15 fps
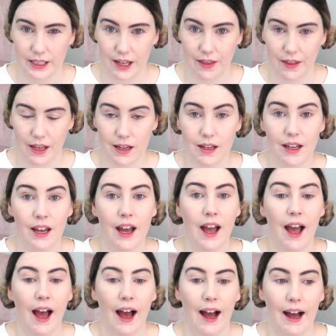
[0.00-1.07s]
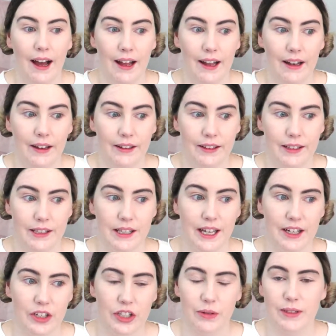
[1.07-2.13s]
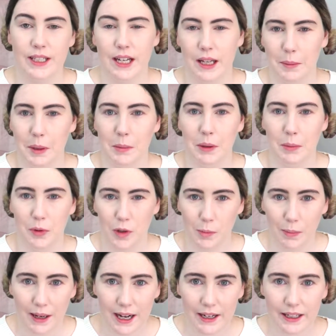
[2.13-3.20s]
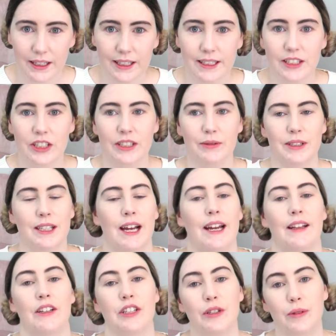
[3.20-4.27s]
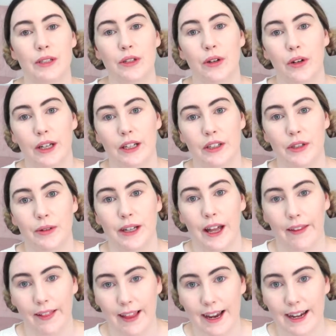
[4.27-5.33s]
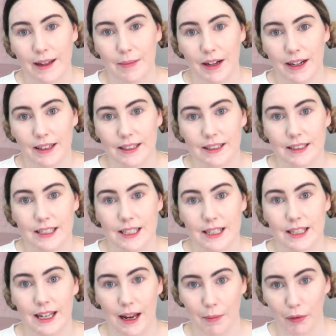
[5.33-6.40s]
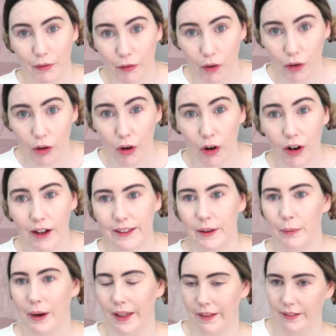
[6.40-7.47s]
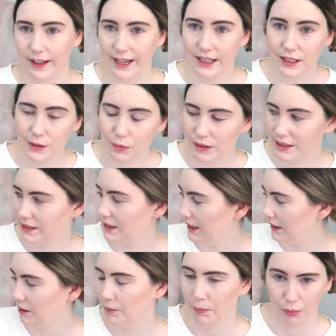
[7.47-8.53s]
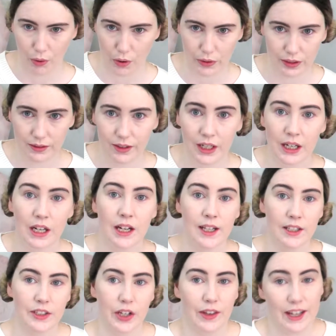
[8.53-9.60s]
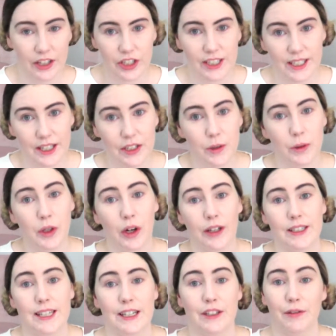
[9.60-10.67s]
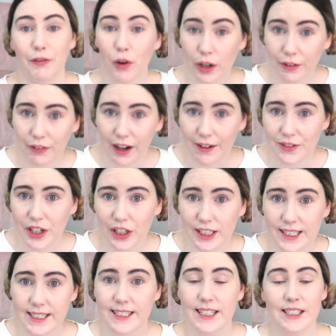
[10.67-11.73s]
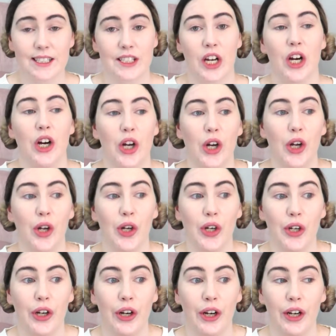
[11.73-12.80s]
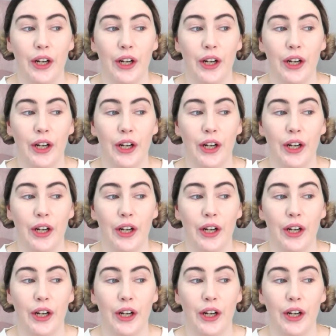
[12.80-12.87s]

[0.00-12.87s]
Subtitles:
I think. And then she was telling me a bit more about it. She was saying that she was talking to another lady about it the day before, and that one of the legs was like broken. So then she said she would knock it down to $45. So